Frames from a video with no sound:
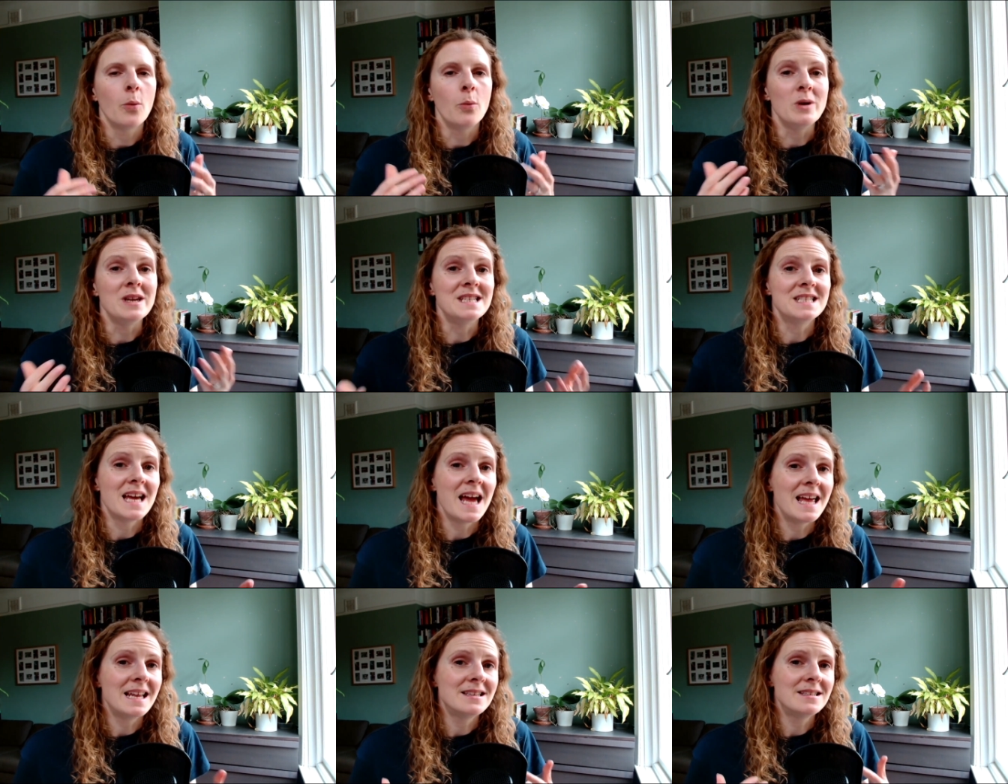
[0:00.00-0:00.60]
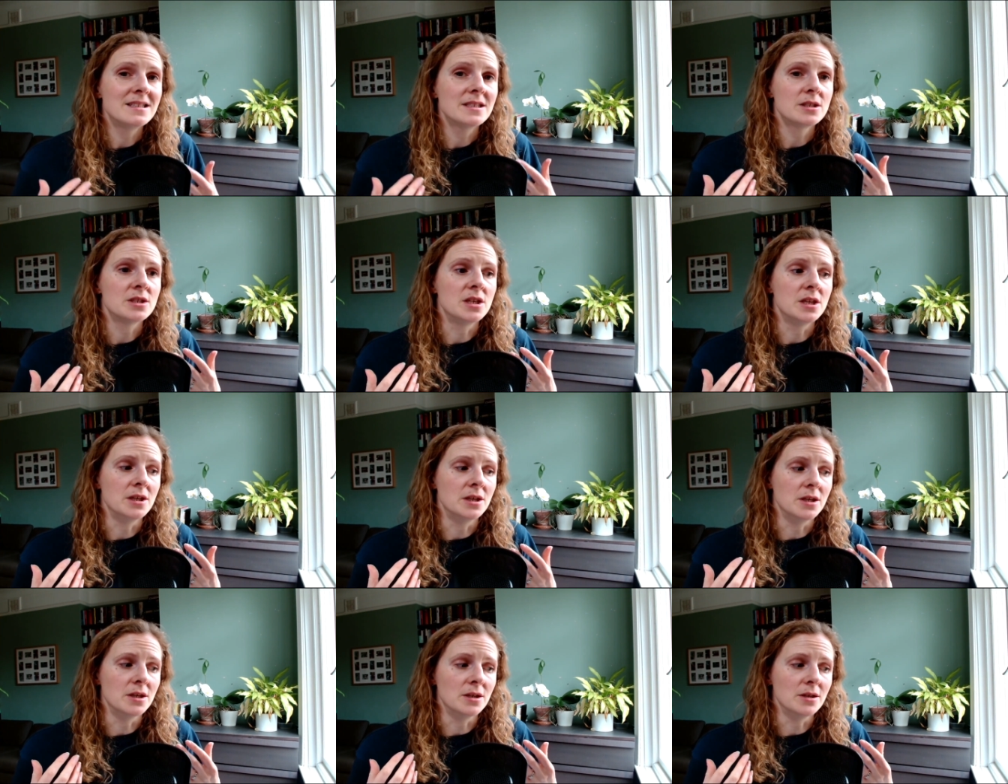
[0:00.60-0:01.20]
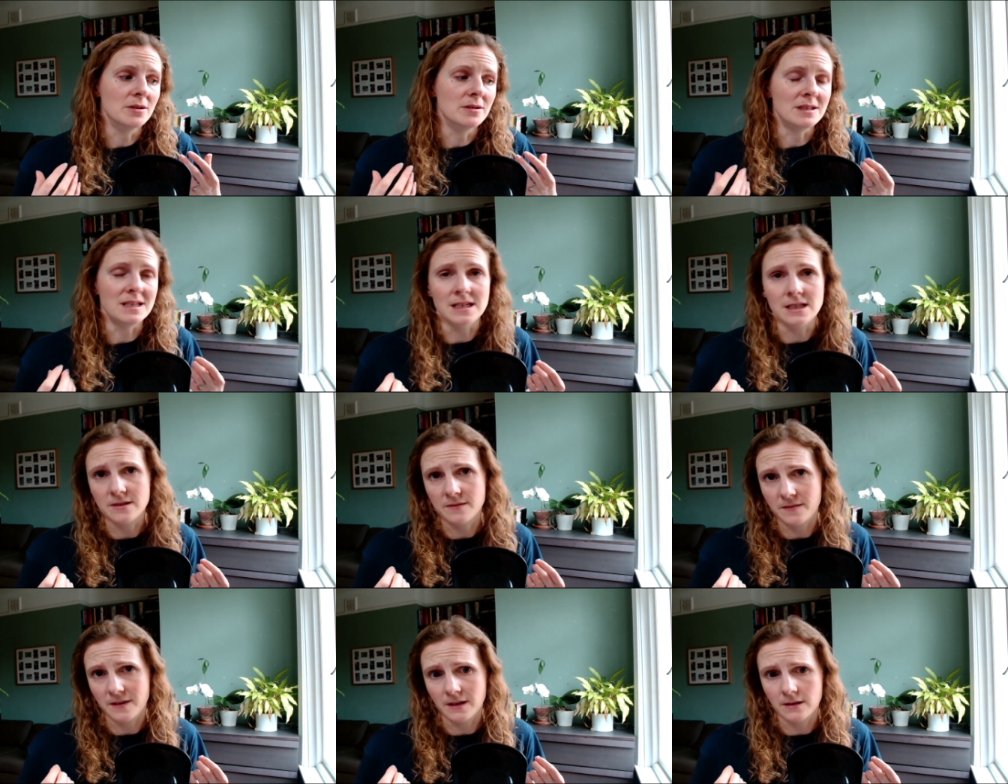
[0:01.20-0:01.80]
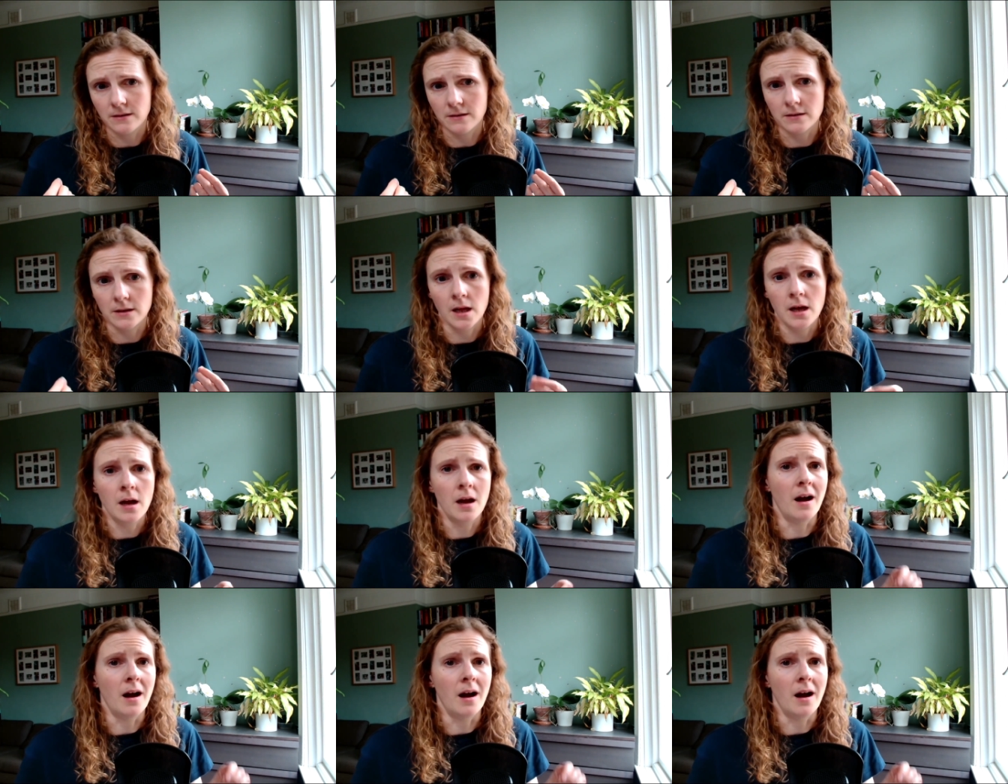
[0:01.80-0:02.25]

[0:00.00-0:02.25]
We tend to need to feel